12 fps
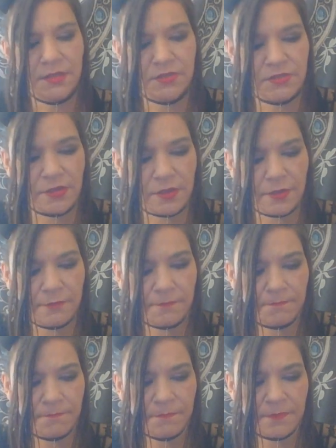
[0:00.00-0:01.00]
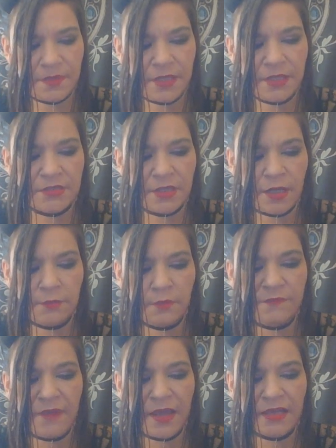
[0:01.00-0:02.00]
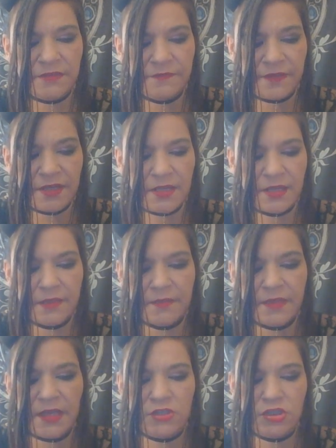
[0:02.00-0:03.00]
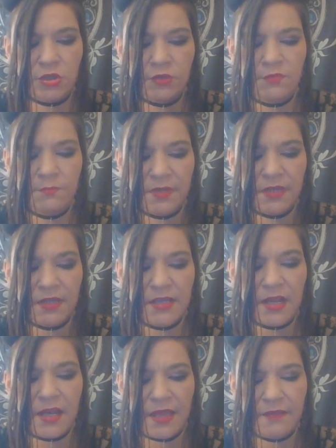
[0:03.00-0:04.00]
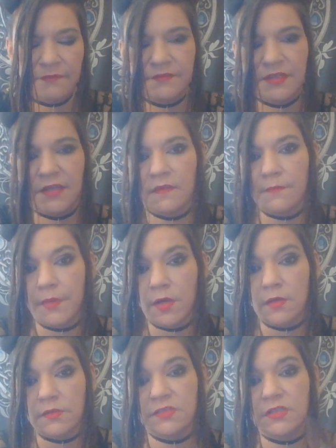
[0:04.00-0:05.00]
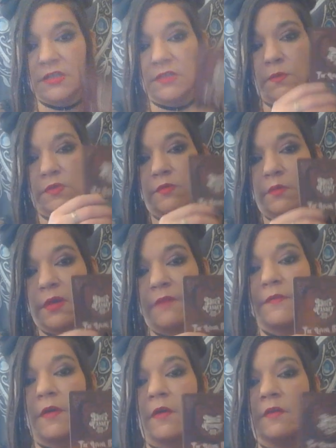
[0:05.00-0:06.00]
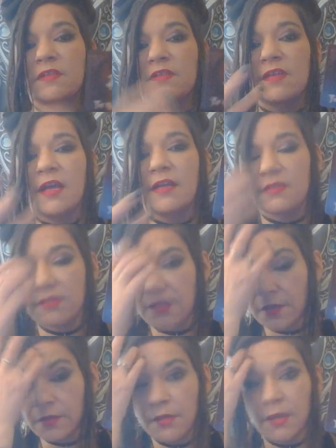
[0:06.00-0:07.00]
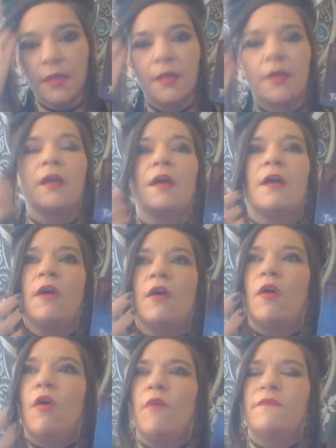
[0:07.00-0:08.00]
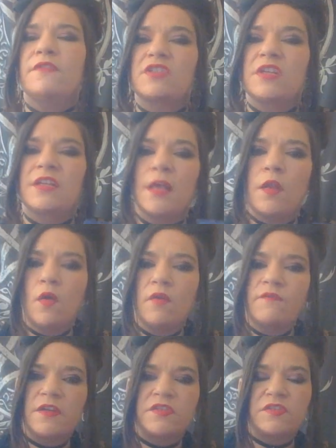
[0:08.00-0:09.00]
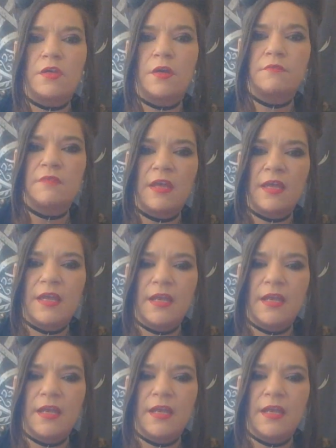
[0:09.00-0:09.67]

So, let go of anything that should be left in the past is what your love card is saying. So, obviously a lot of us know that